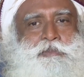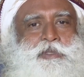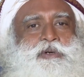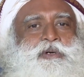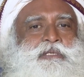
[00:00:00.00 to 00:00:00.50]

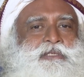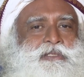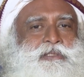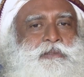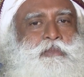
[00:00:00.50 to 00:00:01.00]
because
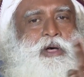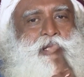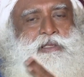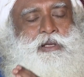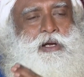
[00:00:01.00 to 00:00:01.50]

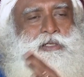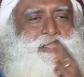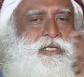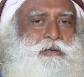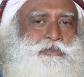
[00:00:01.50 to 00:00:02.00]
small
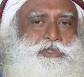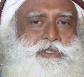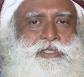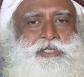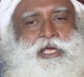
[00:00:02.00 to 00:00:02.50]
thoughts and
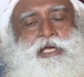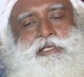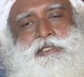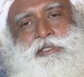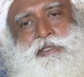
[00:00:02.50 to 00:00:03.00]
emotions
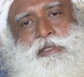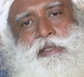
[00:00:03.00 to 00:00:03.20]
change,